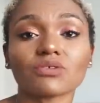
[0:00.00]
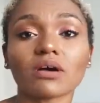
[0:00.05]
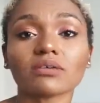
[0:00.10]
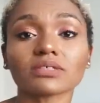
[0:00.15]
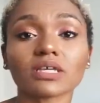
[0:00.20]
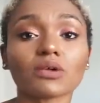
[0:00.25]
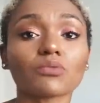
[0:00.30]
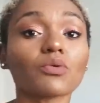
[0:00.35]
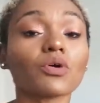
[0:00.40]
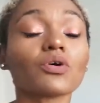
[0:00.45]
I was
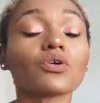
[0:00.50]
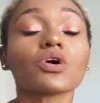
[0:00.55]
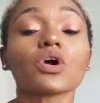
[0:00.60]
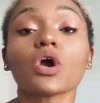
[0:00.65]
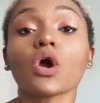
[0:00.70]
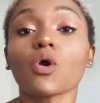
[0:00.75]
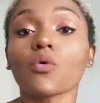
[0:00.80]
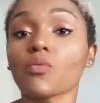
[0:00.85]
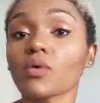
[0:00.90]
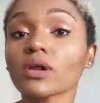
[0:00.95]
like, well,
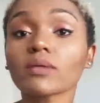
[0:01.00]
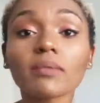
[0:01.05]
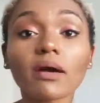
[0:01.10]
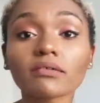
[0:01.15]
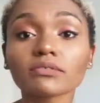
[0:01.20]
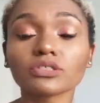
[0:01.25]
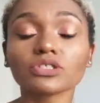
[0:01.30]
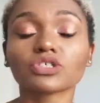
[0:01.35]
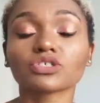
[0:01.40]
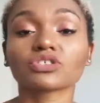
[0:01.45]
what
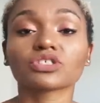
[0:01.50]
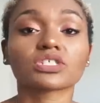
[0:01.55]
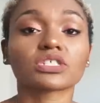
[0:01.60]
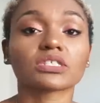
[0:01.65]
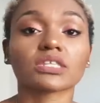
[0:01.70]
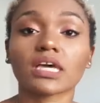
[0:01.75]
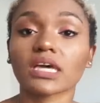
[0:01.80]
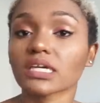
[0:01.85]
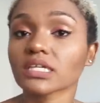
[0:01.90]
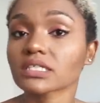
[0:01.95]
about nutrition?
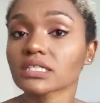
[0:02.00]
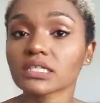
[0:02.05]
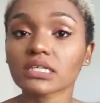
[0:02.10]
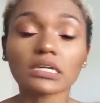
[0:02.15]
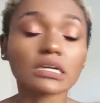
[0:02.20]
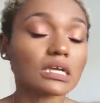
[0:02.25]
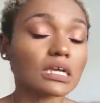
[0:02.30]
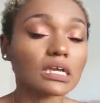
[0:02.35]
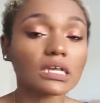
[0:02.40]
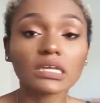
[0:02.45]
Like, is
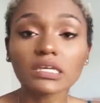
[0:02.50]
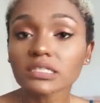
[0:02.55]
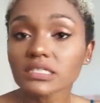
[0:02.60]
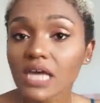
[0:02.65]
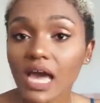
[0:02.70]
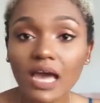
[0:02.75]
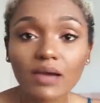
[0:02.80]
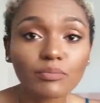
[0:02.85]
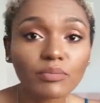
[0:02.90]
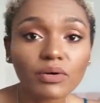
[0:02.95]
there any
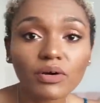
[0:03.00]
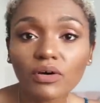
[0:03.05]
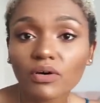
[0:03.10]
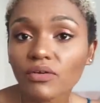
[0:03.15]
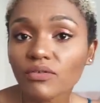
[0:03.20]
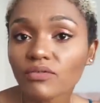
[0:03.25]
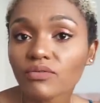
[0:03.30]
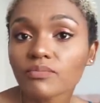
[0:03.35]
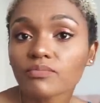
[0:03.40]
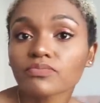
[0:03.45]
type
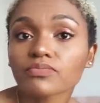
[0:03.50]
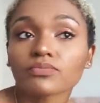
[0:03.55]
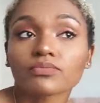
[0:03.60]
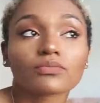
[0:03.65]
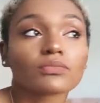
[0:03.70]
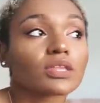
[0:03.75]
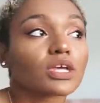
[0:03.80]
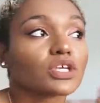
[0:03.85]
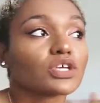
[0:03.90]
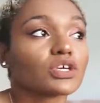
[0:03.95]
of
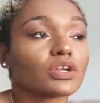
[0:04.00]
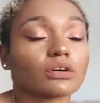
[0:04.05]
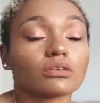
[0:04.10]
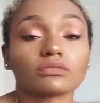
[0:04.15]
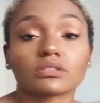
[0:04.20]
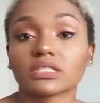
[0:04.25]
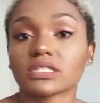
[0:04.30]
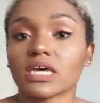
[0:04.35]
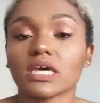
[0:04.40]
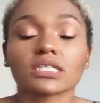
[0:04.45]
you know,
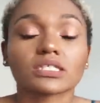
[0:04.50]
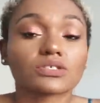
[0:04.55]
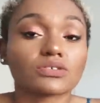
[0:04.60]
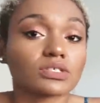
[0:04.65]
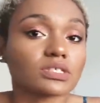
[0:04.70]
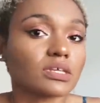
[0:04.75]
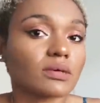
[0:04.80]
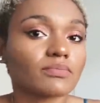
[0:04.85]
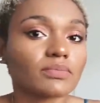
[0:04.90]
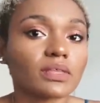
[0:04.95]
tests or
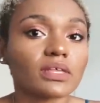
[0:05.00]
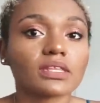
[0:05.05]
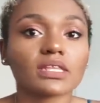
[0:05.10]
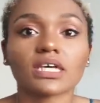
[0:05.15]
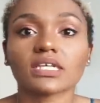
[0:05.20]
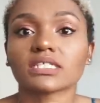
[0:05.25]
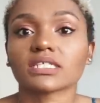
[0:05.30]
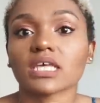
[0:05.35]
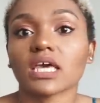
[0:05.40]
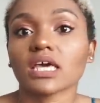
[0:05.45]
something
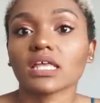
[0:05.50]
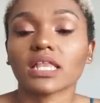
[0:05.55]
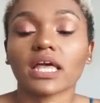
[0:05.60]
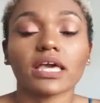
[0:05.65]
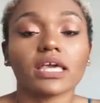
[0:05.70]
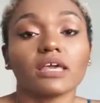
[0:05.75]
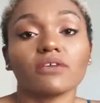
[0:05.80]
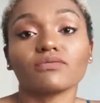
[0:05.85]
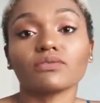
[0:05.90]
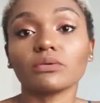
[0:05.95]
that say
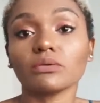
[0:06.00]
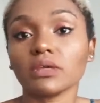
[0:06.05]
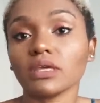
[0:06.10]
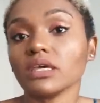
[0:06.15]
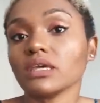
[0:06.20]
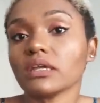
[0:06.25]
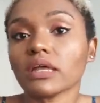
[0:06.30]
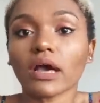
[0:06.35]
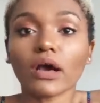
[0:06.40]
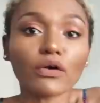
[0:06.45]
like if you
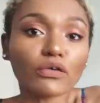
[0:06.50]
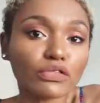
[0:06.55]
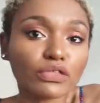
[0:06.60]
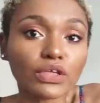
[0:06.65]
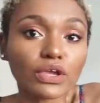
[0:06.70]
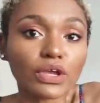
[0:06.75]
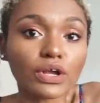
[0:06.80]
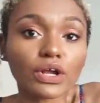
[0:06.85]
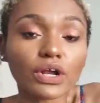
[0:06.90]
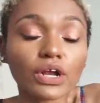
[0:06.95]
eat
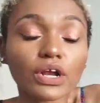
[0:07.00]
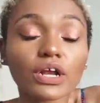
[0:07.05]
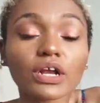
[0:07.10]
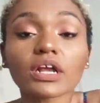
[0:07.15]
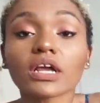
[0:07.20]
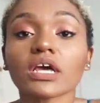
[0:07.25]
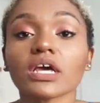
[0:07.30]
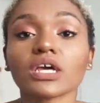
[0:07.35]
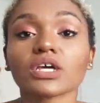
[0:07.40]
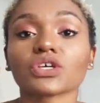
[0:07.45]
healthier,
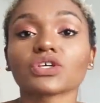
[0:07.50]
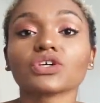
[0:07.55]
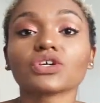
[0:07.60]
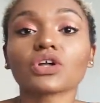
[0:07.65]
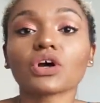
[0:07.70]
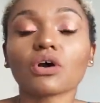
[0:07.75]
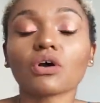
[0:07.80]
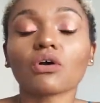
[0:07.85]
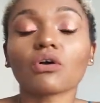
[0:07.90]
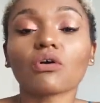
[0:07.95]
you
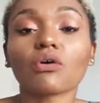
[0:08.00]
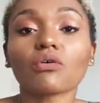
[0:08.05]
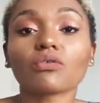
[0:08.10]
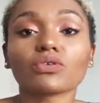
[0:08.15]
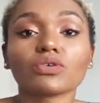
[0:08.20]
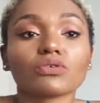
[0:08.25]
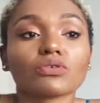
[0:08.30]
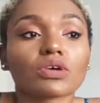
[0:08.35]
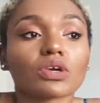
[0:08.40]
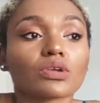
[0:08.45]
know,
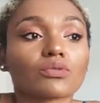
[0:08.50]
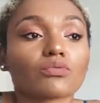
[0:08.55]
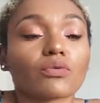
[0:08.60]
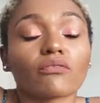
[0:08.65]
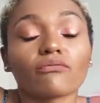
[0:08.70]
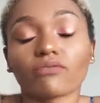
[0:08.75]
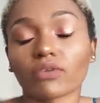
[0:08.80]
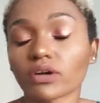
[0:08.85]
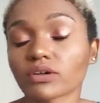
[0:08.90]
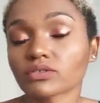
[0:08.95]
you can
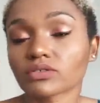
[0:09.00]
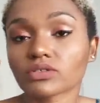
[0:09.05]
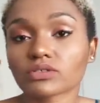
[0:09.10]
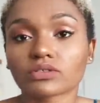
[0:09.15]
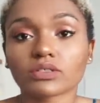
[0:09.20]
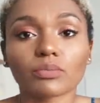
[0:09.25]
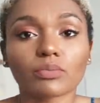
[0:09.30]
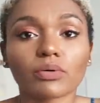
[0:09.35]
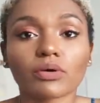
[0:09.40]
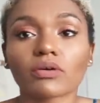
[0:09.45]
reverse
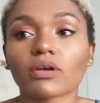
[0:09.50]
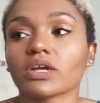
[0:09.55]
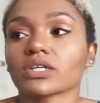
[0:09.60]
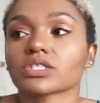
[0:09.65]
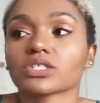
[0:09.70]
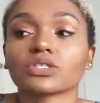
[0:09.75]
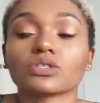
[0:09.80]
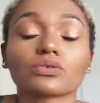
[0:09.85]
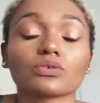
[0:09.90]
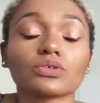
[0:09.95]
the
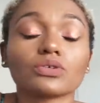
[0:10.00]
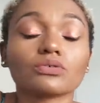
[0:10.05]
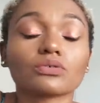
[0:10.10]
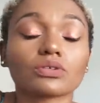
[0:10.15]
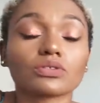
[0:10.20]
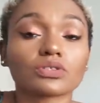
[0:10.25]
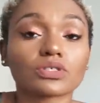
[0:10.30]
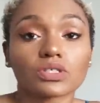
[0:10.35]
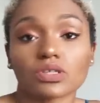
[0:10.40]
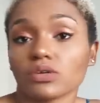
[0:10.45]
progression or you
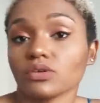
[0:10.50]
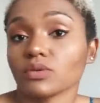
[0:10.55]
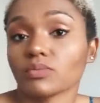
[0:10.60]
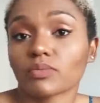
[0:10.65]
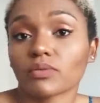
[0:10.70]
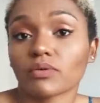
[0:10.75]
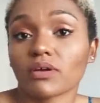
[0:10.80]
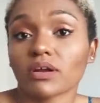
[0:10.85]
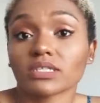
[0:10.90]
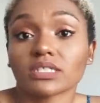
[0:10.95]
can slow the
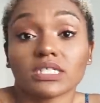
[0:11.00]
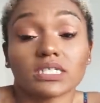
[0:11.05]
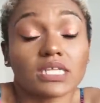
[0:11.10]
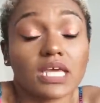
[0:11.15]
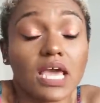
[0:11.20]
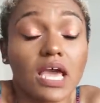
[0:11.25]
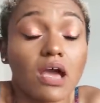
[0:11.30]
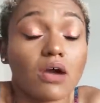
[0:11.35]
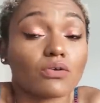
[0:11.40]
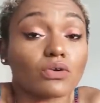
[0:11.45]
progression
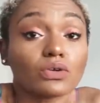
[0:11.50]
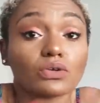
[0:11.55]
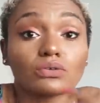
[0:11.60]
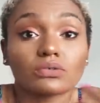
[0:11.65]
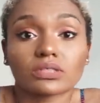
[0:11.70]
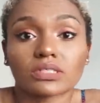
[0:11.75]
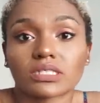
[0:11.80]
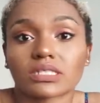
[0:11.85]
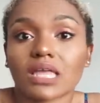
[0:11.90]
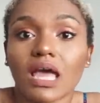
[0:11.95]
down or you
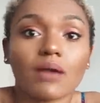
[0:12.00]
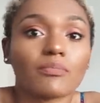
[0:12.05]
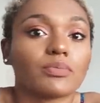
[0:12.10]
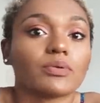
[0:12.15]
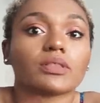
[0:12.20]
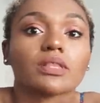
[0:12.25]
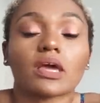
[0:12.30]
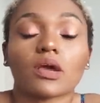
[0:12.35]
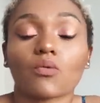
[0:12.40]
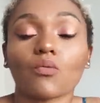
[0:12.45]
can stop
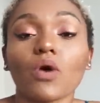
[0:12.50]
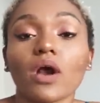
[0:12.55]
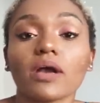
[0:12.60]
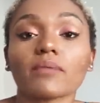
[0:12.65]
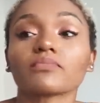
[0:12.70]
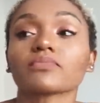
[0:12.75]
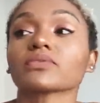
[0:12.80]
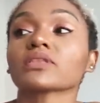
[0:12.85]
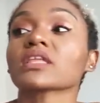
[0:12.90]
it, like what?